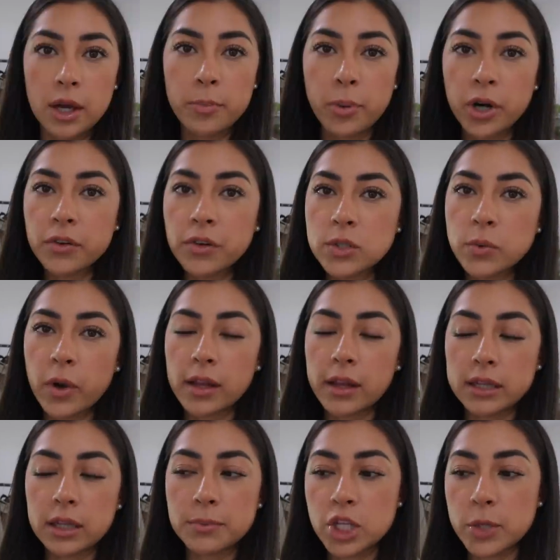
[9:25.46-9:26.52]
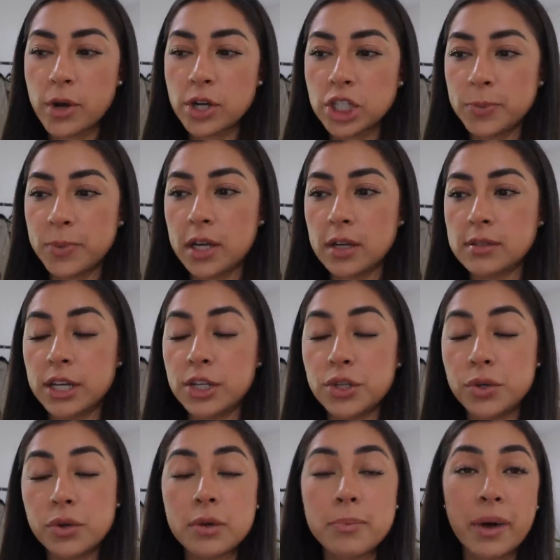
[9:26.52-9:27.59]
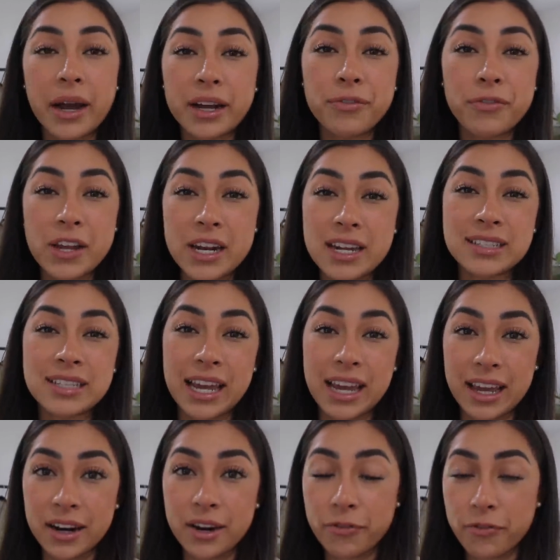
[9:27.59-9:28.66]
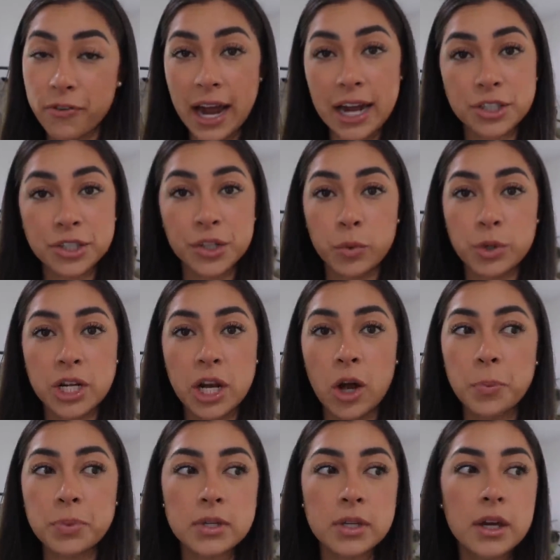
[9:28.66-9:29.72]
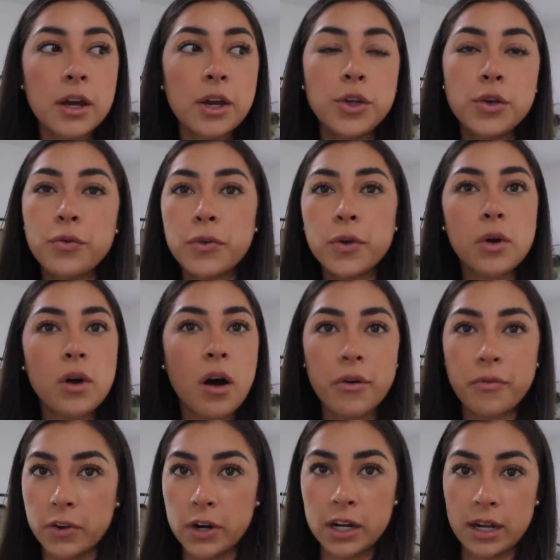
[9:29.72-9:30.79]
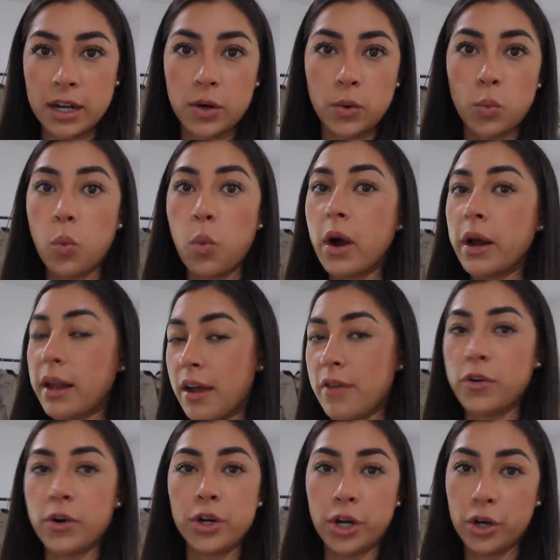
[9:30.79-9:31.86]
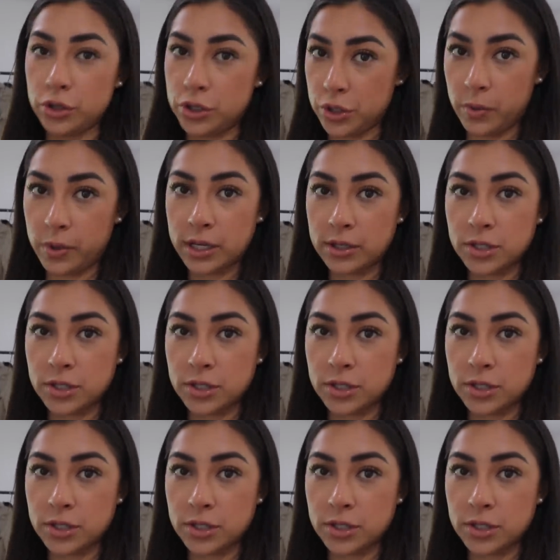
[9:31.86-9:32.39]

And part of the reason why I like them so much is because they do combine fitness and fashion, which helps you feel confident in whatever you're doing.